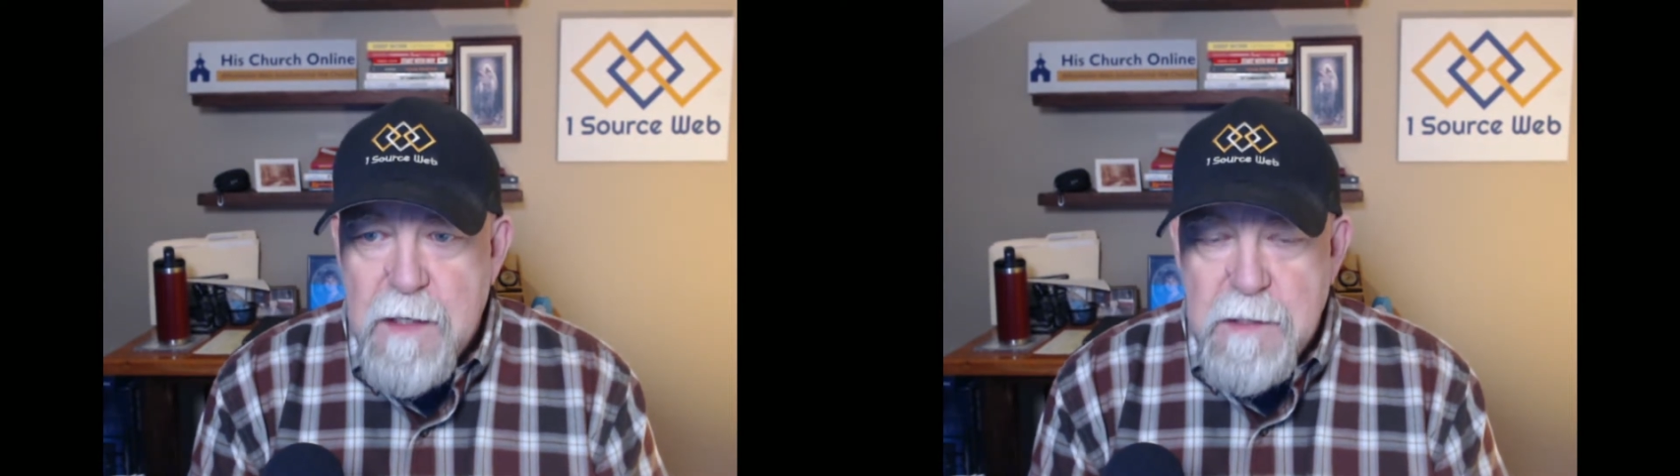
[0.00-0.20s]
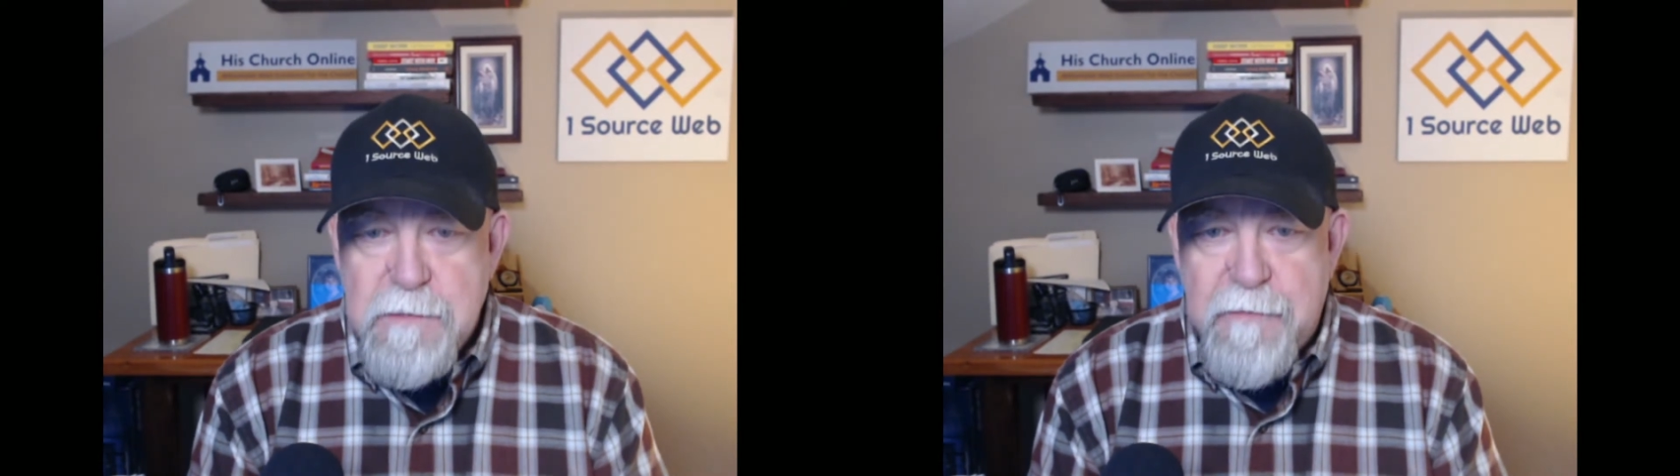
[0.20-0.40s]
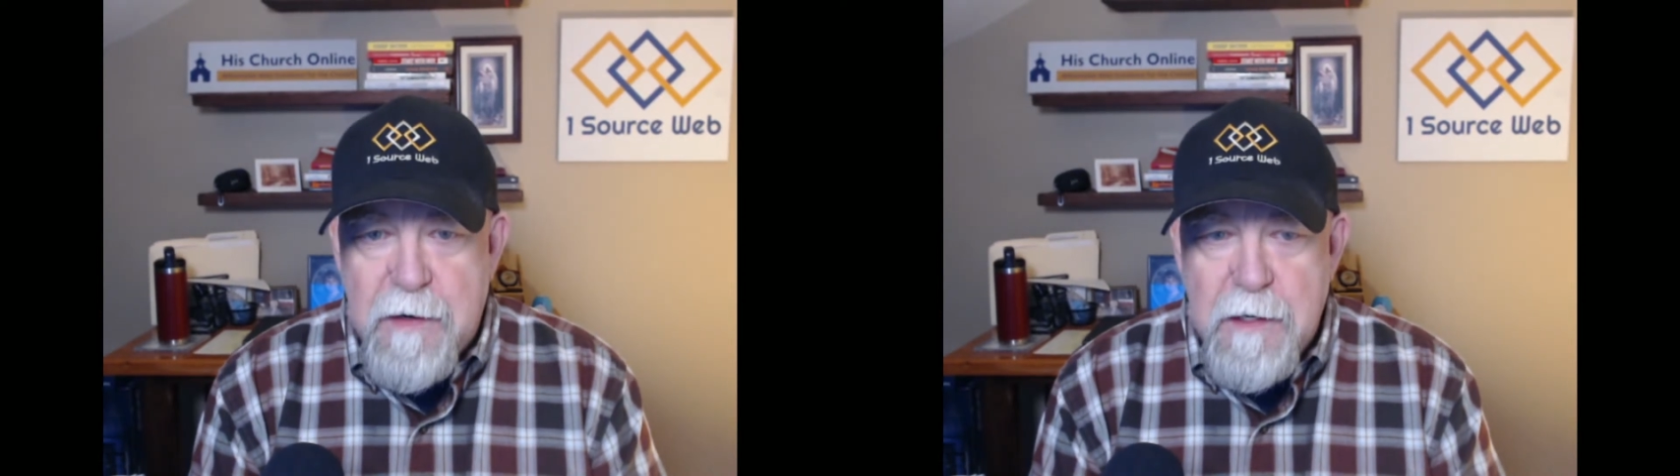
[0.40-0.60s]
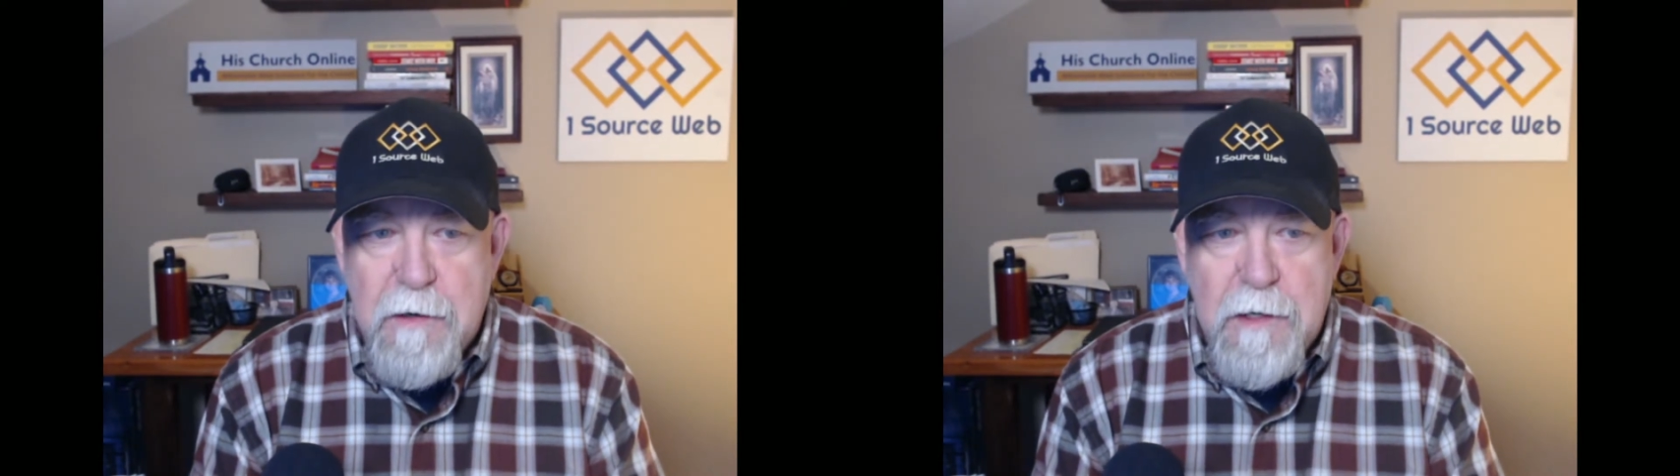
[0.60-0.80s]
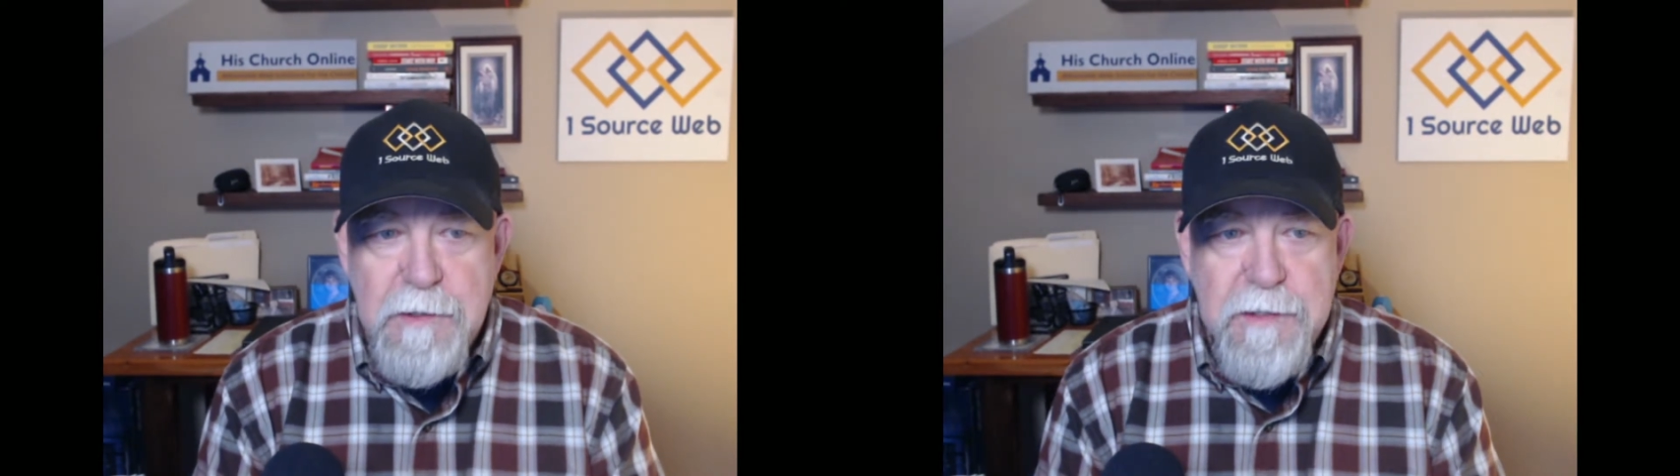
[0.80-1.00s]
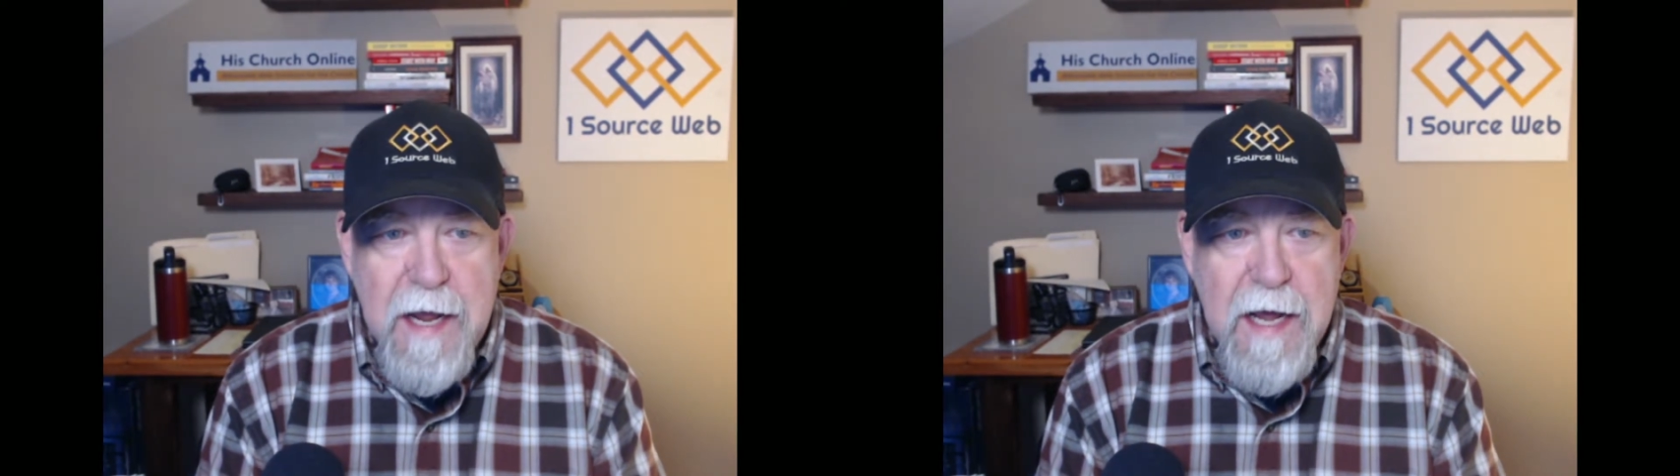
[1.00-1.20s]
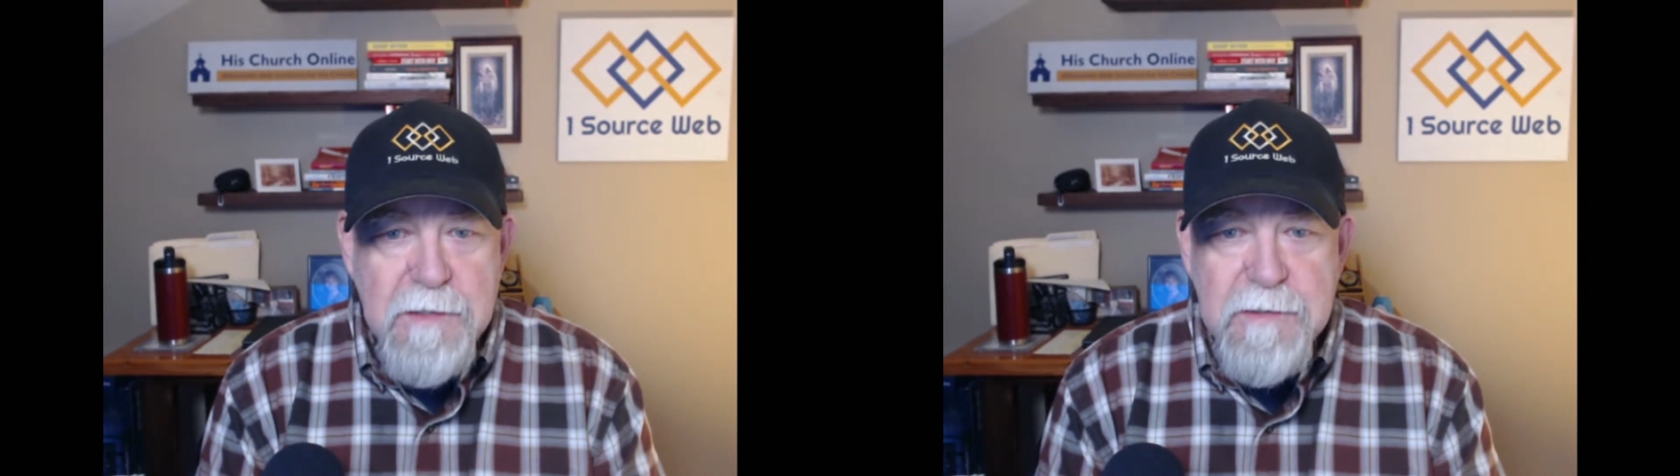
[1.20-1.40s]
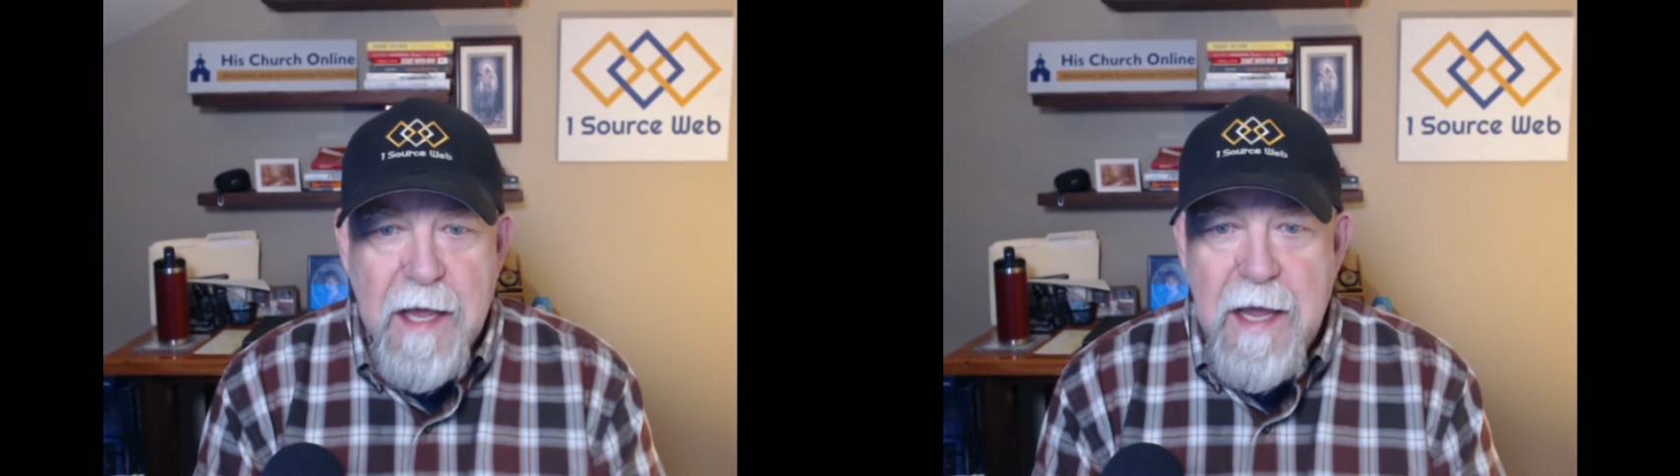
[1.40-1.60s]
It's a fairly large task,